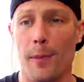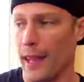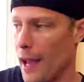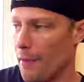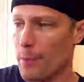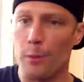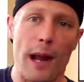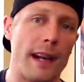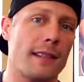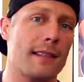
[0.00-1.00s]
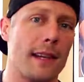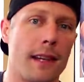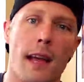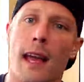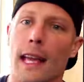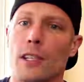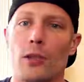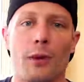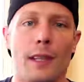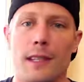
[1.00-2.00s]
but they haven't been practicing and doing